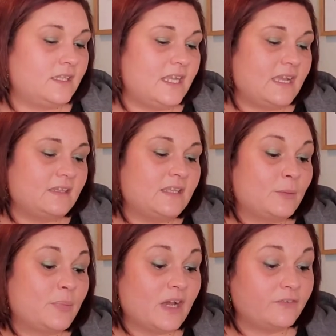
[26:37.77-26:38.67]
they had
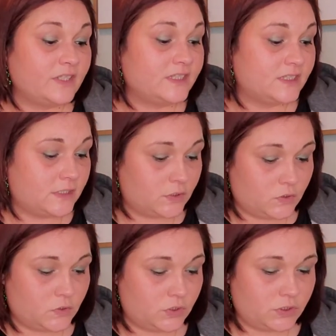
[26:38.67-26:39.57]
like puffy
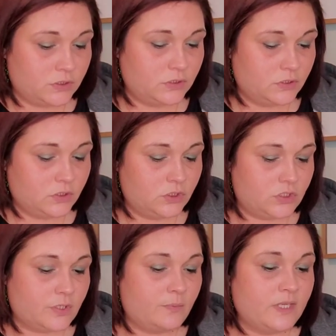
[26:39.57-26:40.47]
stickers.
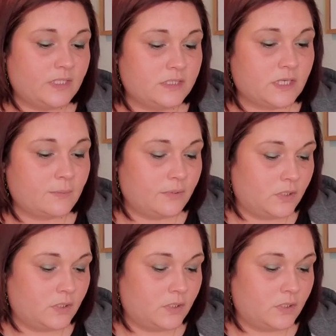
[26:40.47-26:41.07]
So I picked up